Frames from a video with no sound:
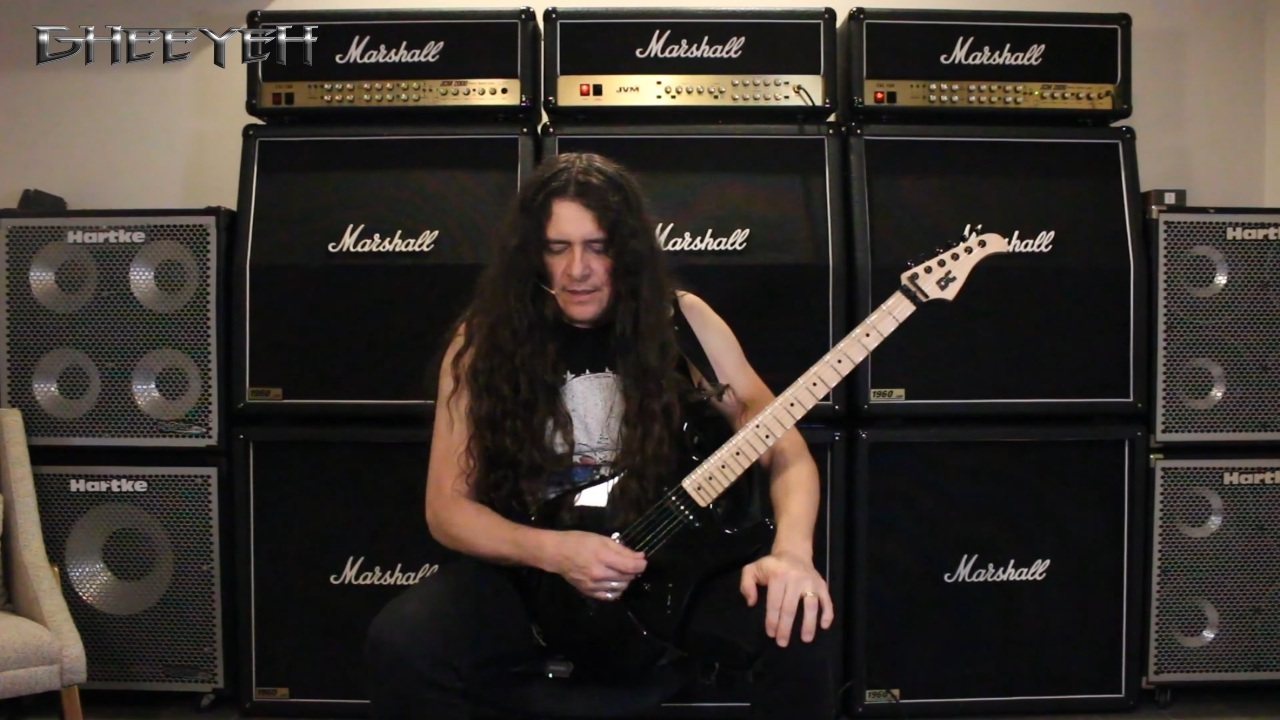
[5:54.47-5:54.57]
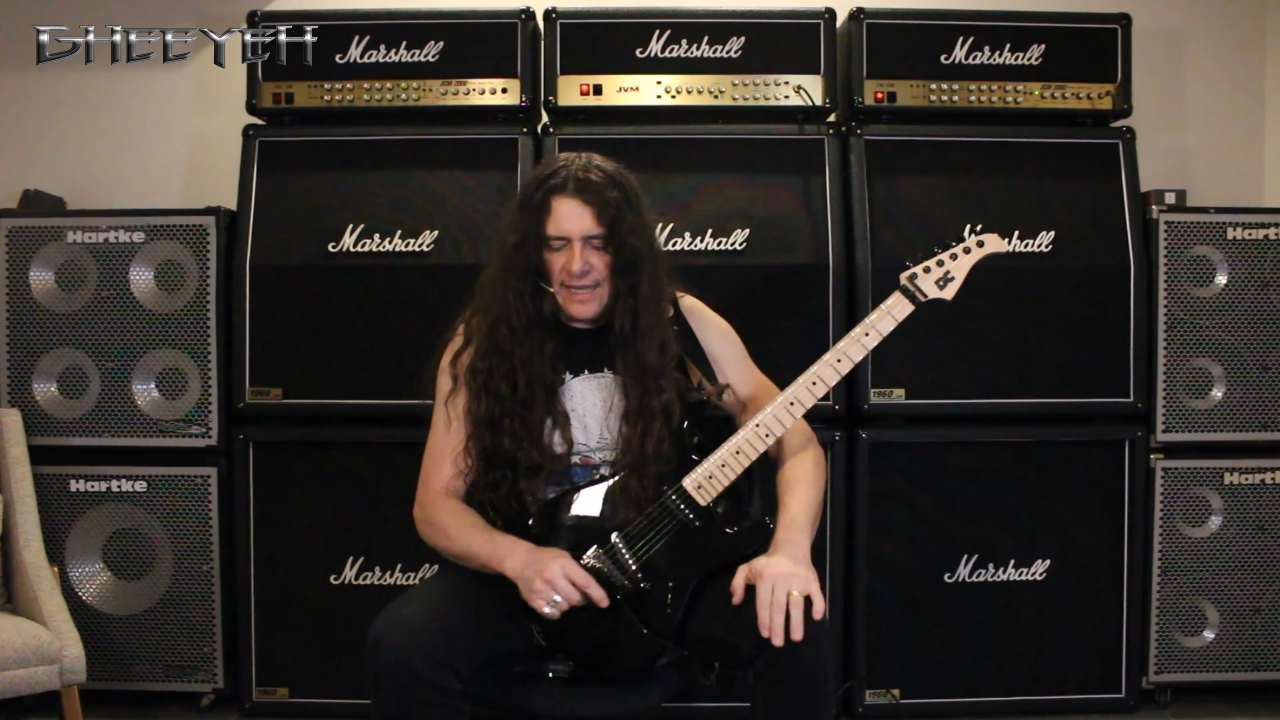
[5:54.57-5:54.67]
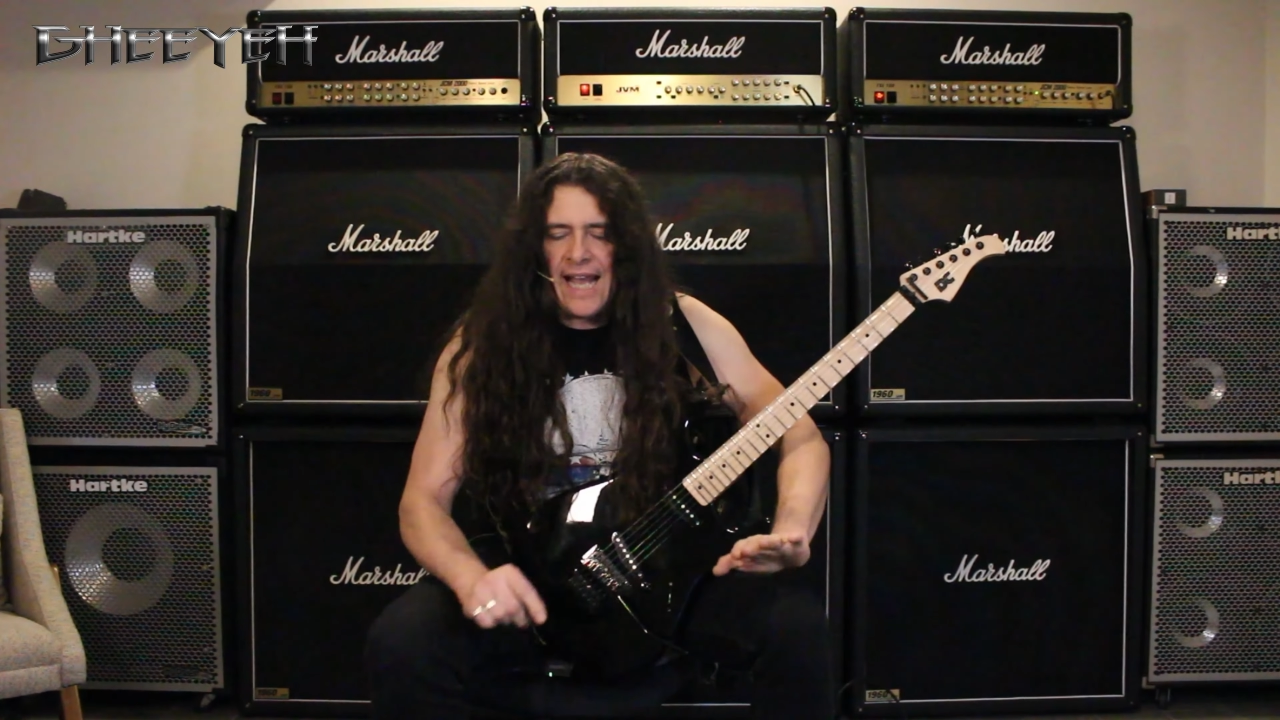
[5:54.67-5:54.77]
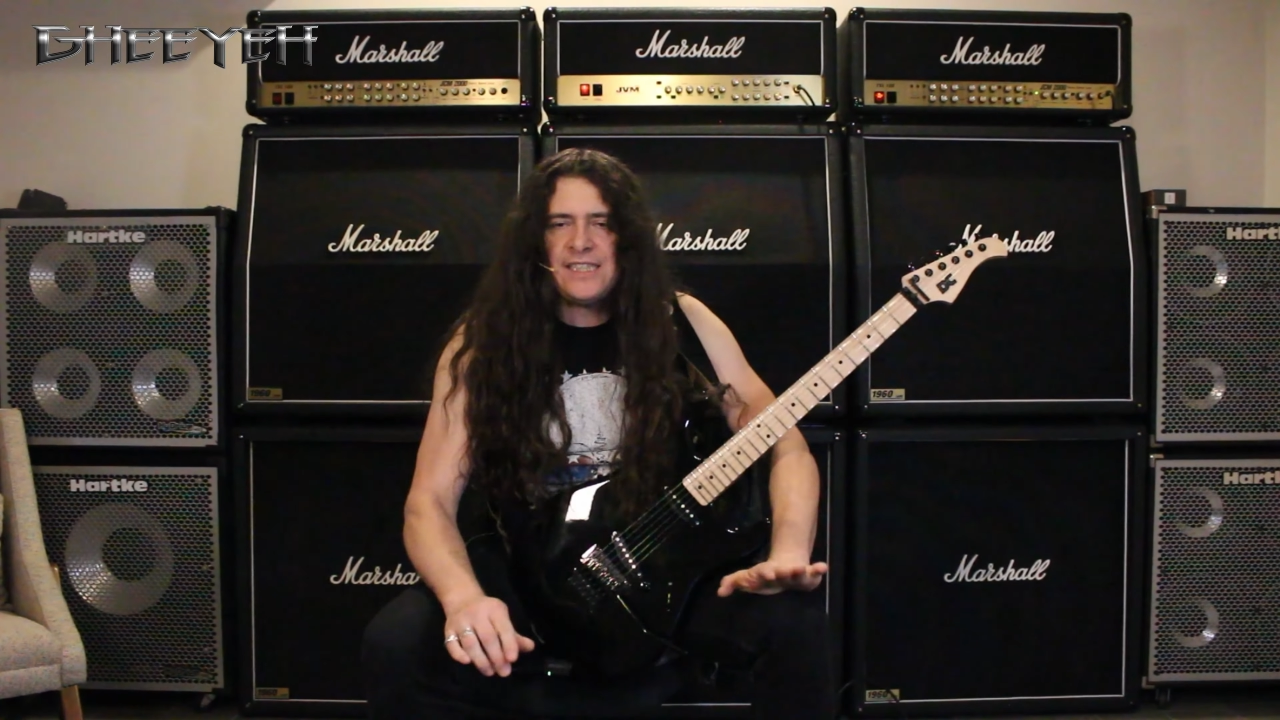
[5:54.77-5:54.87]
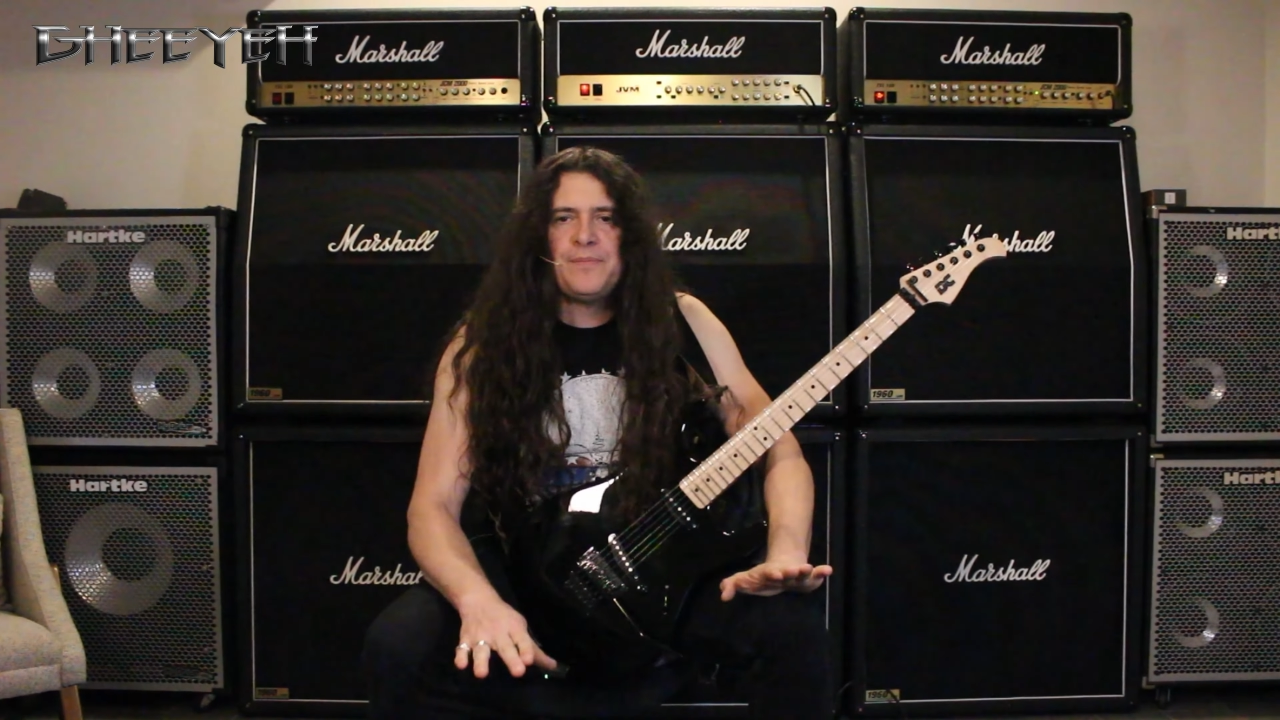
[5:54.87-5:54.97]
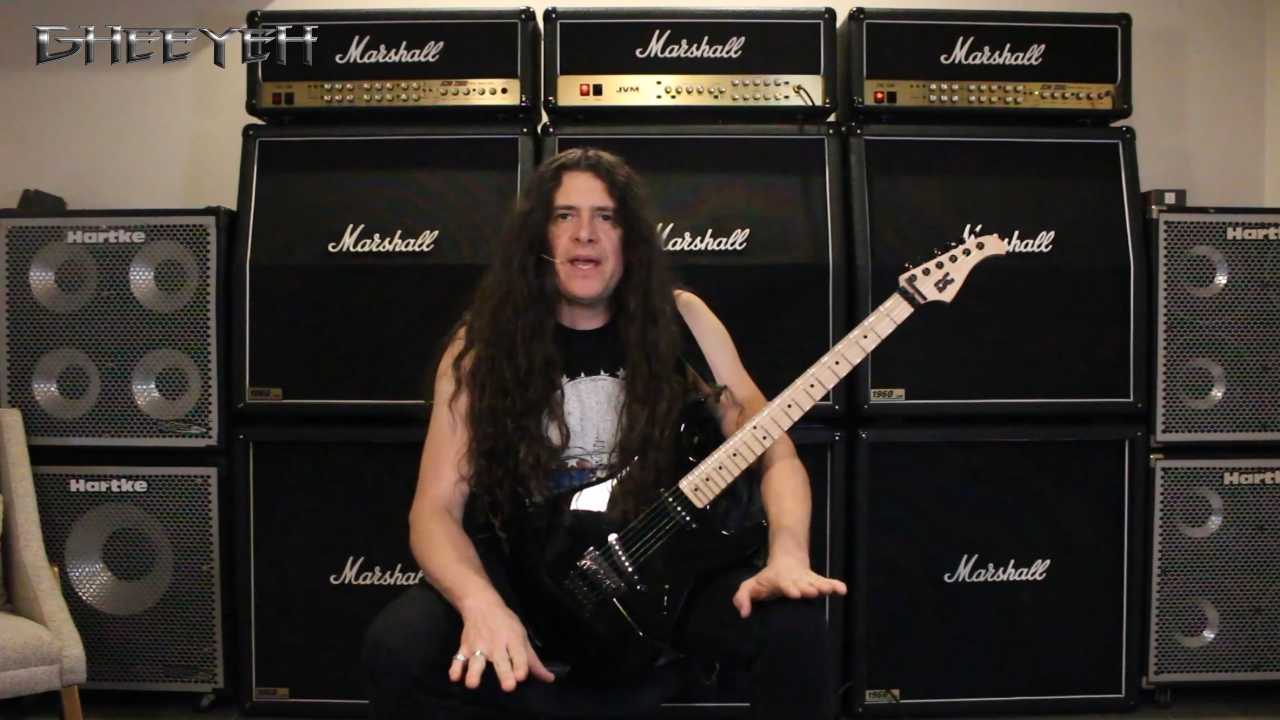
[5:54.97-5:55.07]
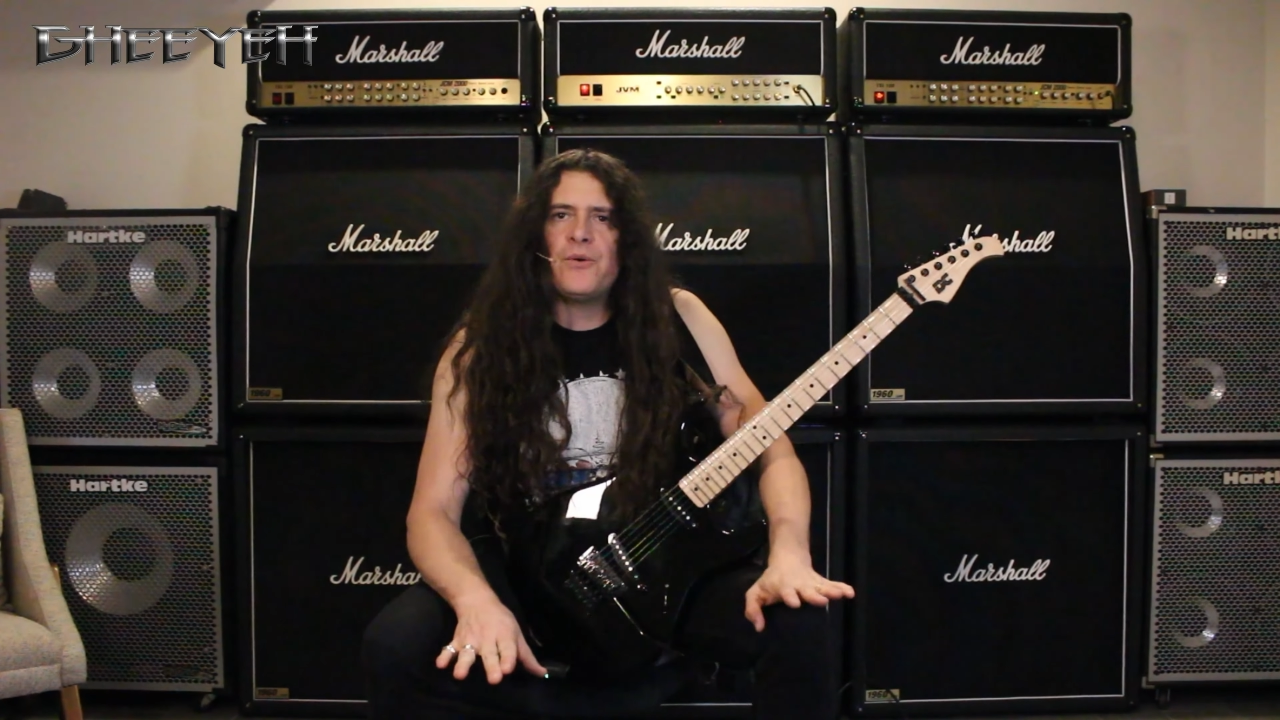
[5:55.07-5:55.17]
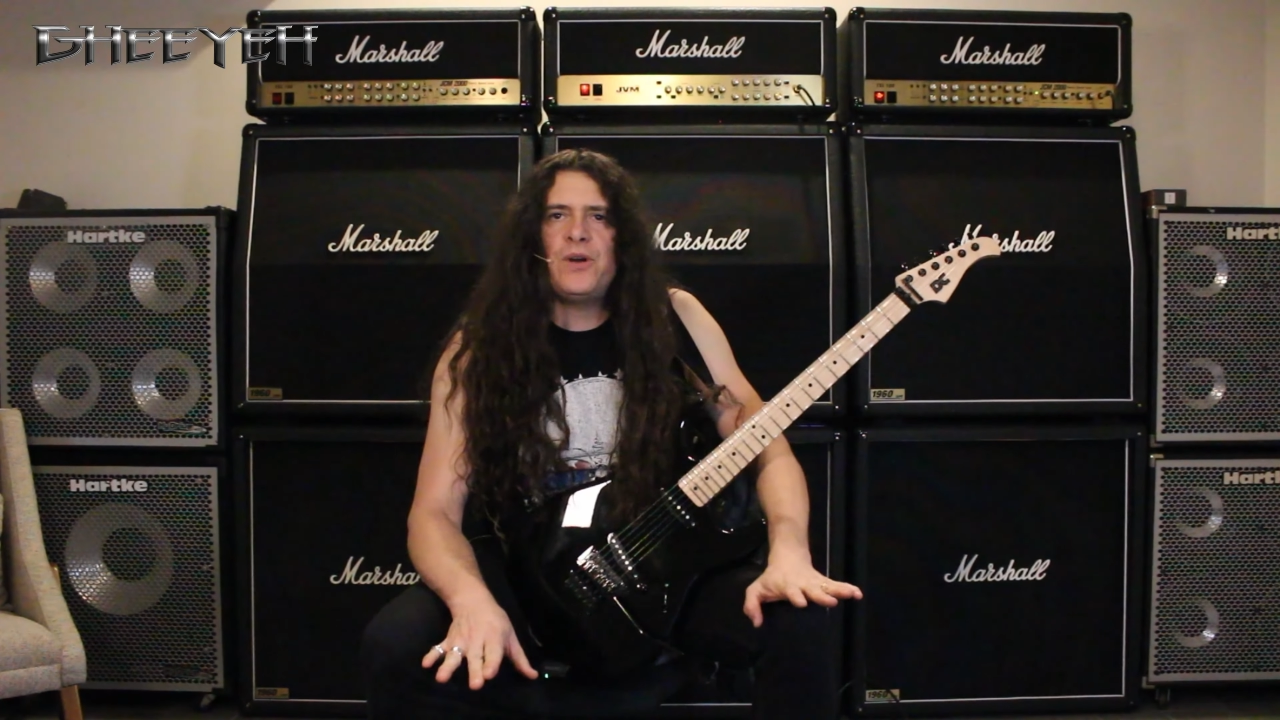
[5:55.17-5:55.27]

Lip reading: that's my